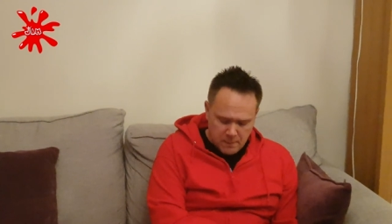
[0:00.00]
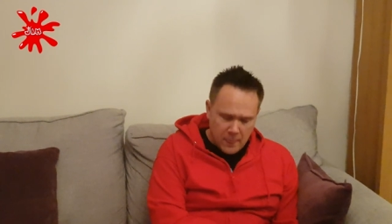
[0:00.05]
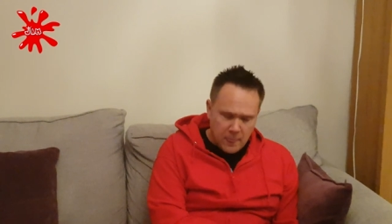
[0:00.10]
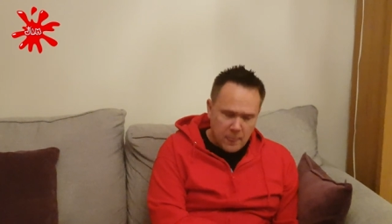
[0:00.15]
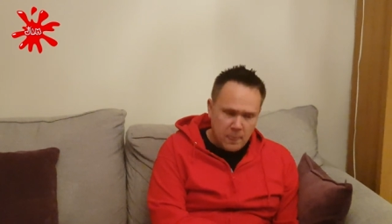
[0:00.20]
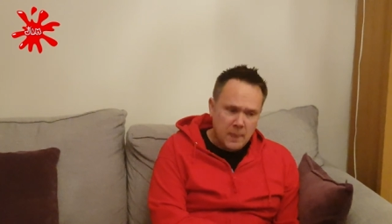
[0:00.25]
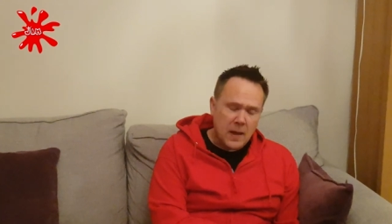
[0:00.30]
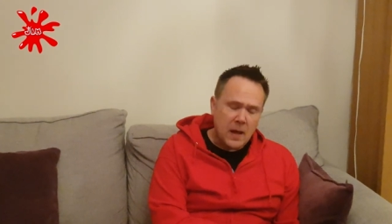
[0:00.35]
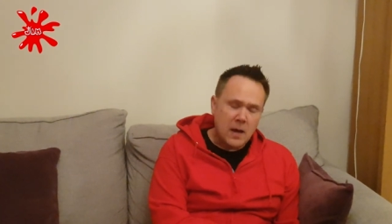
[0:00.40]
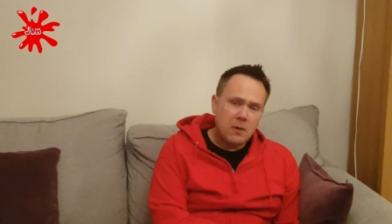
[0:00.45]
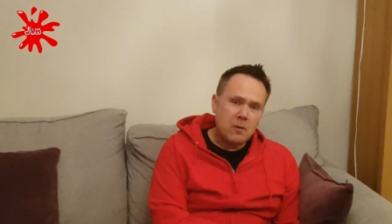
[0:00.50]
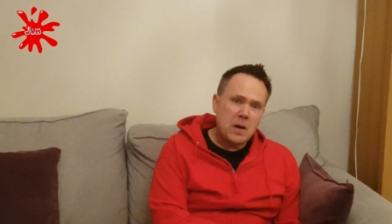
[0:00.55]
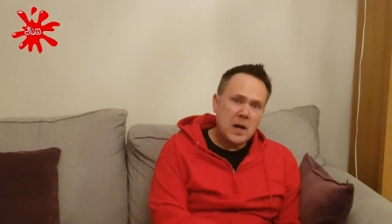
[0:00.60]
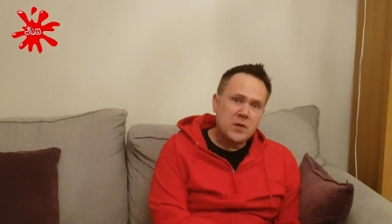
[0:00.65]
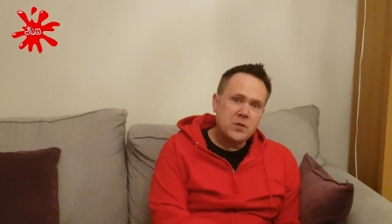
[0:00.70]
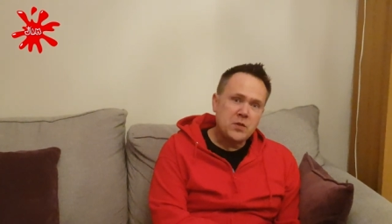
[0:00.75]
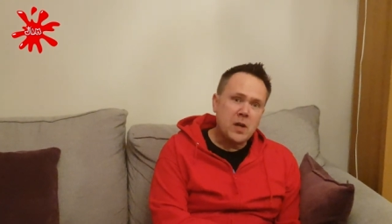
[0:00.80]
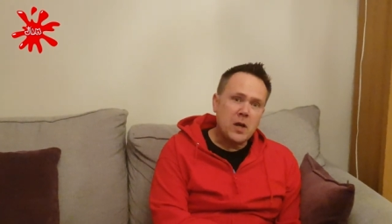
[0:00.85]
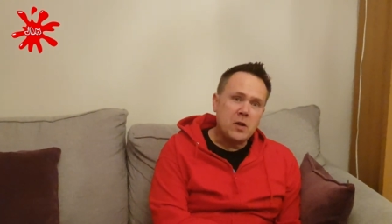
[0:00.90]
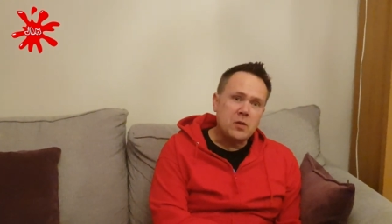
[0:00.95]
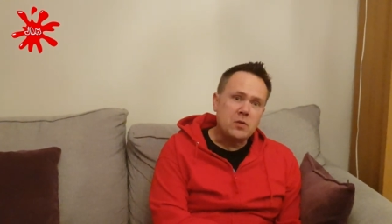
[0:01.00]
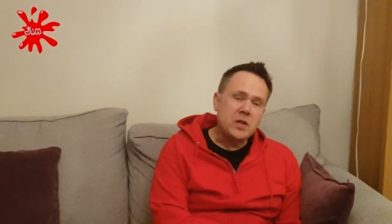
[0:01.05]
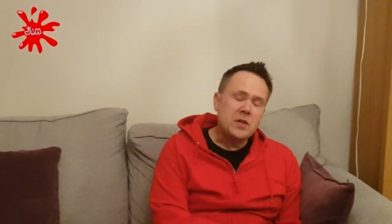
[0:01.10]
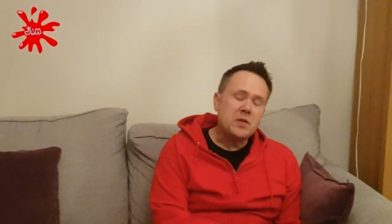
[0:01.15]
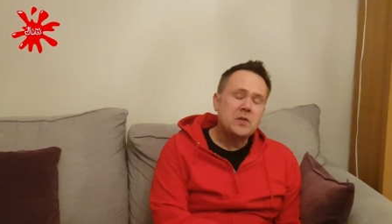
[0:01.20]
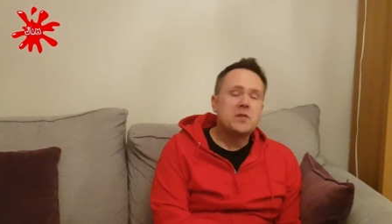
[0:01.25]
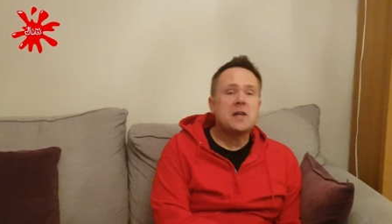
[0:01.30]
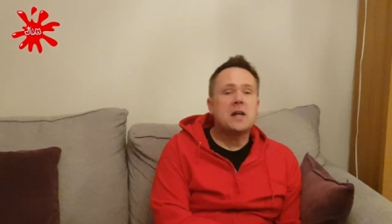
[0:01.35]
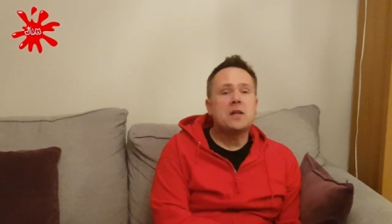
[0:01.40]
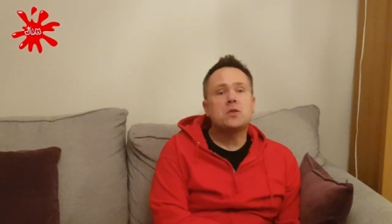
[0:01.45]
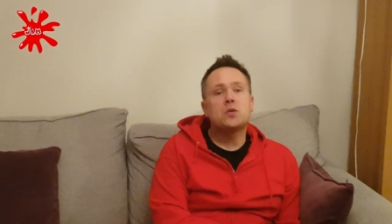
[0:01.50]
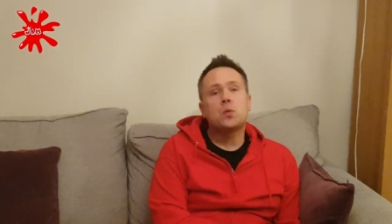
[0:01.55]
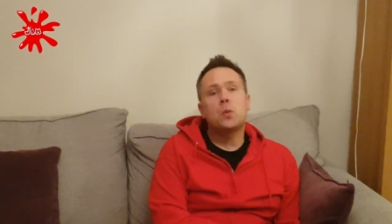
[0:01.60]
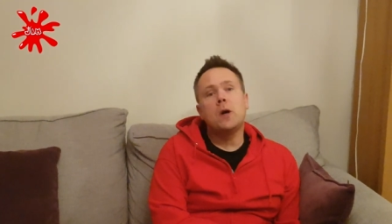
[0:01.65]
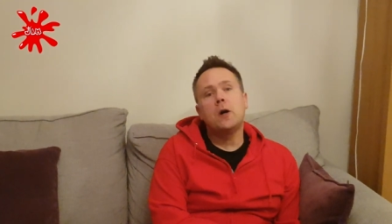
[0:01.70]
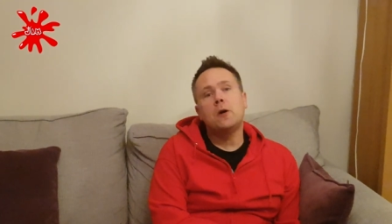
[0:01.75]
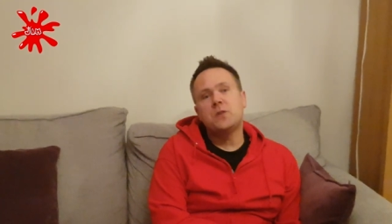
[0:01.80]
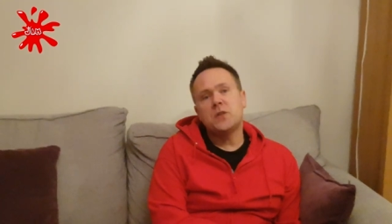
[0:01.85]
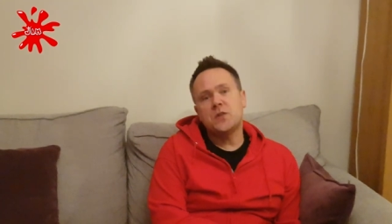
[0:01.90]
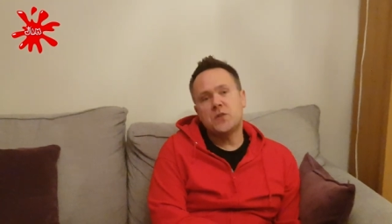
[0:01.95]
Now, as you know, Jesus had
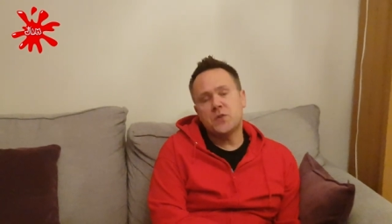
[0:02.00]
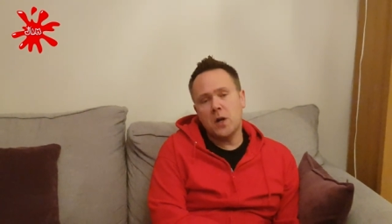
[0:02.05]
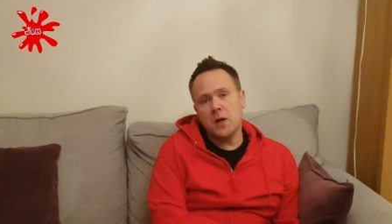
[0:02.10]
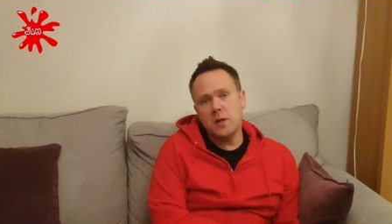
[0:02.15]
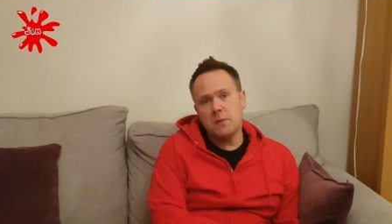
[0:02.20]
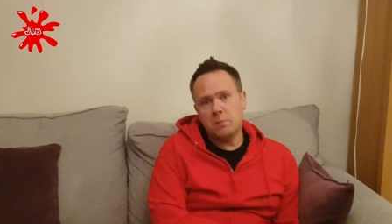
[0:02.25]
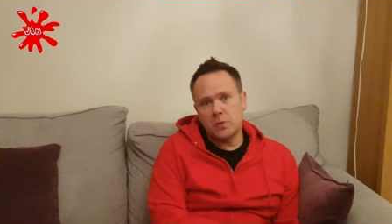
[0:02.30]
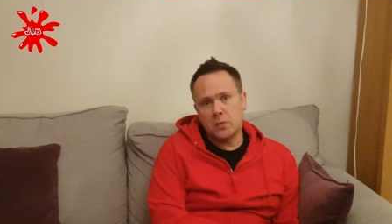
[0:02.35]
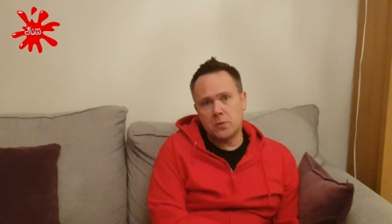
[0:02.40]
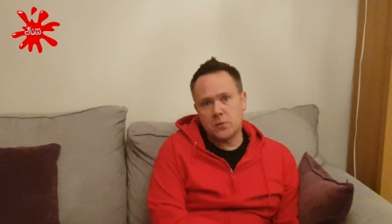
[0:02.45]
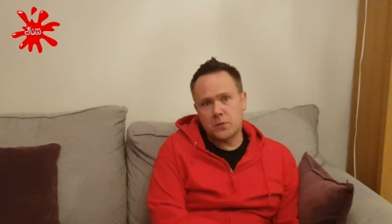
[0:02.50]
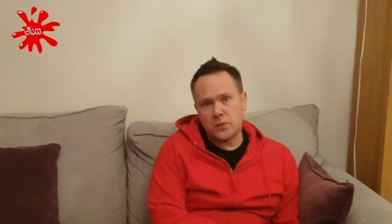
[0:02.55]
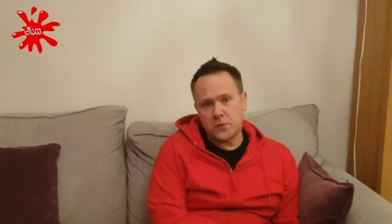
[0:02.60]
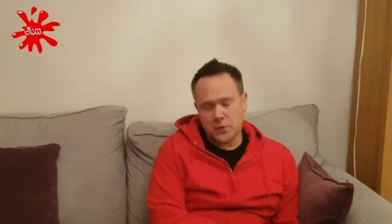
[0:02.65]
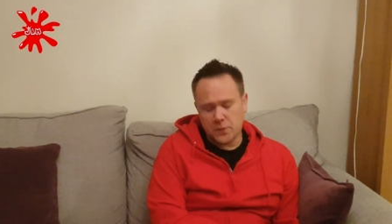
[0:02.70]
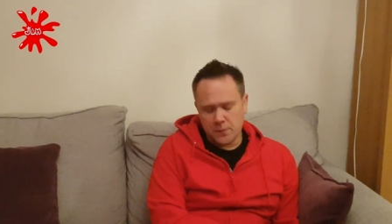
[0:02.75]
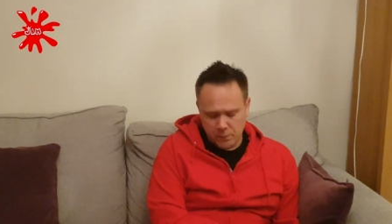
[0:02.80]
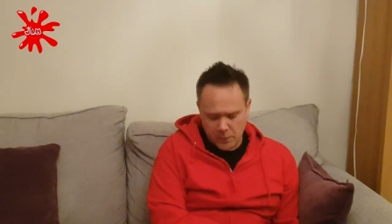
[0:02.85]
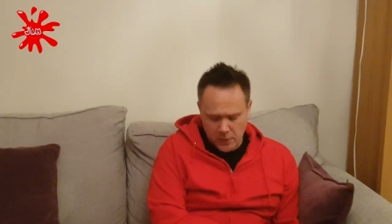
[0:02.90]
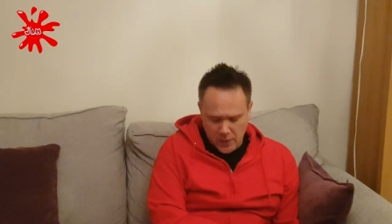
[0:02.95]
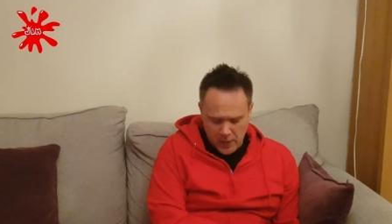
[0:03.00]
12 disciples